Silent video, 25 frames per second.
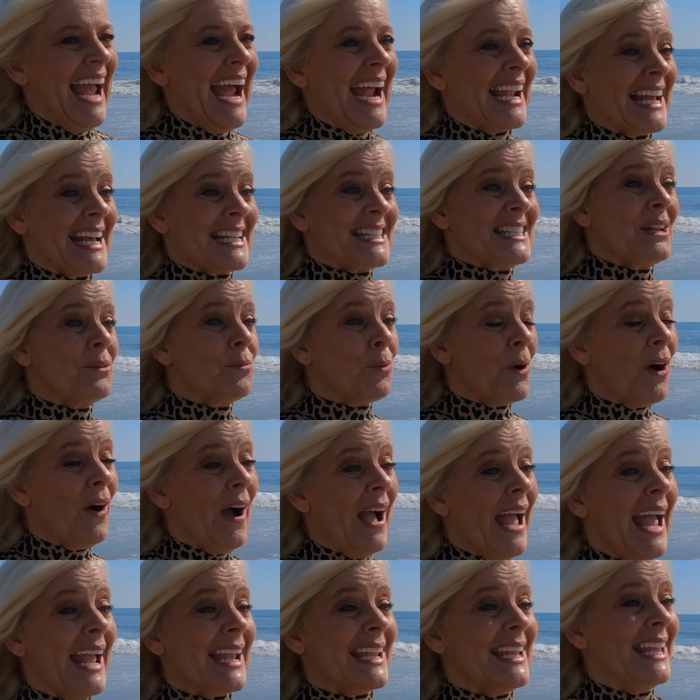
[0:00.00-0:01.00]
And I said,
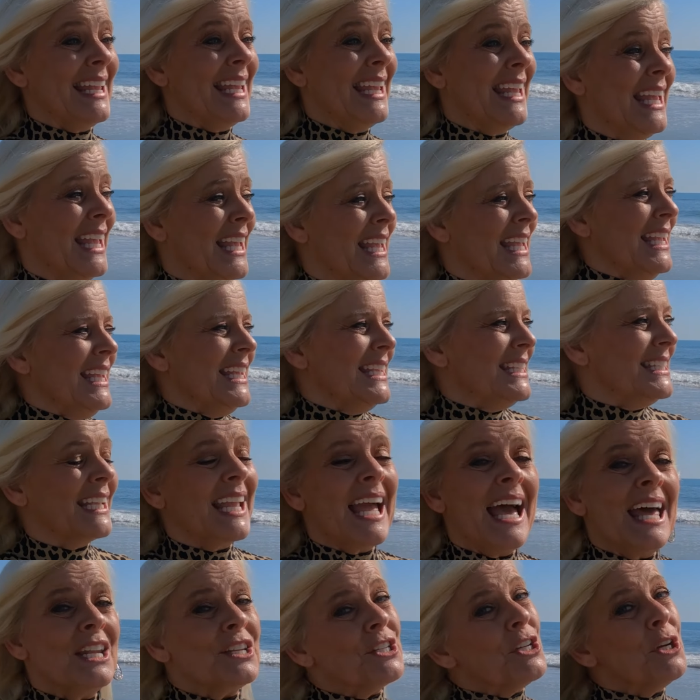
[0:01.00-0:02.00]
well, hey,
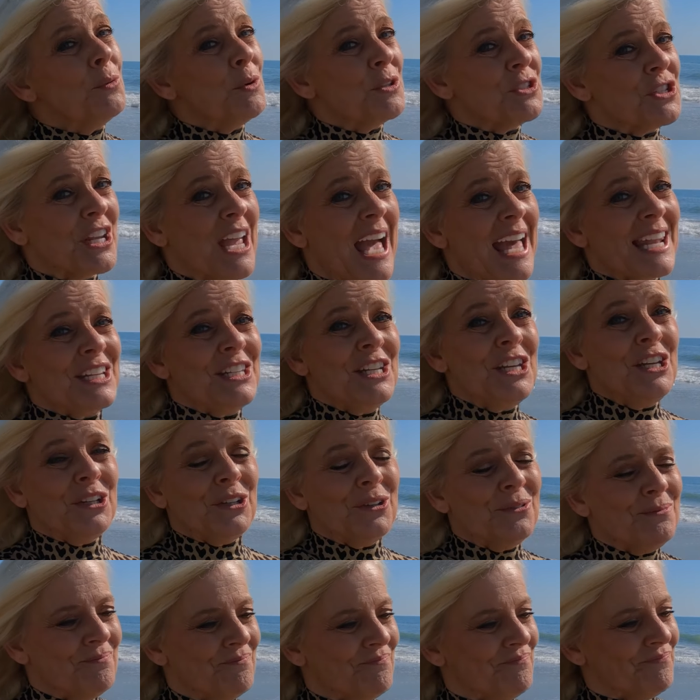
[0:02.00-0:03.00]
you gotta do what you gotta
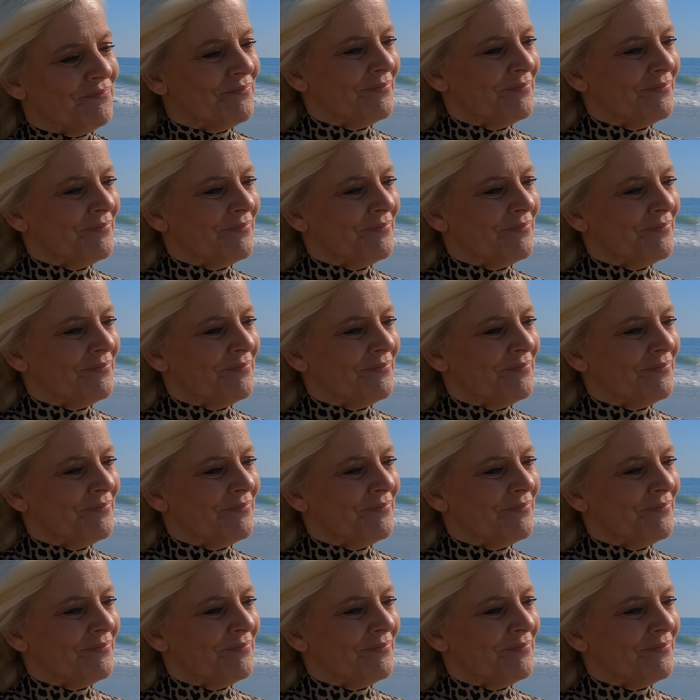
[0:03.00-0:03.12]
do.